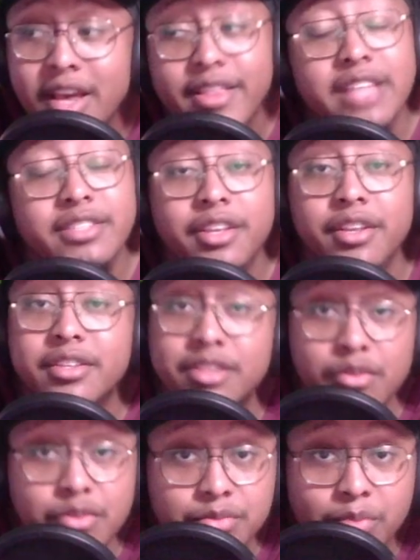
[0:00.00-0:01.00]
that's
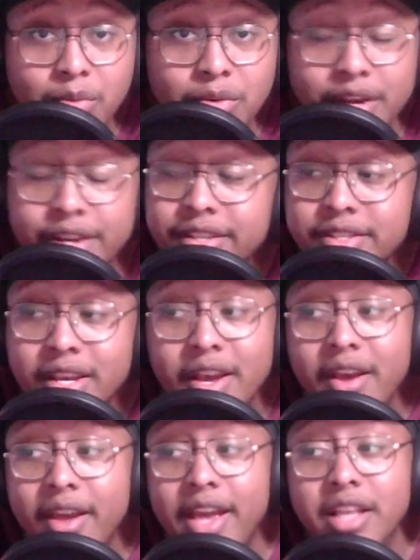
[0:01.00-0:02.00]
inexcusable because
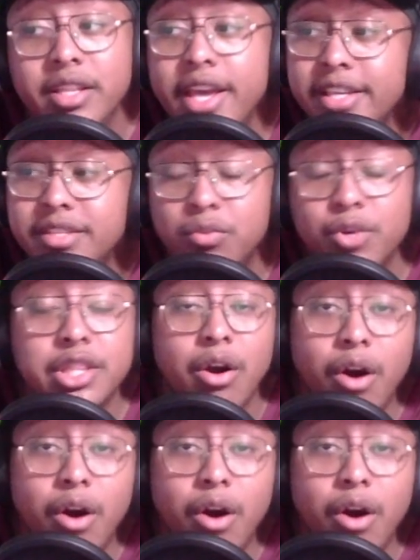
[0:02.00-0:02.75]
at least with the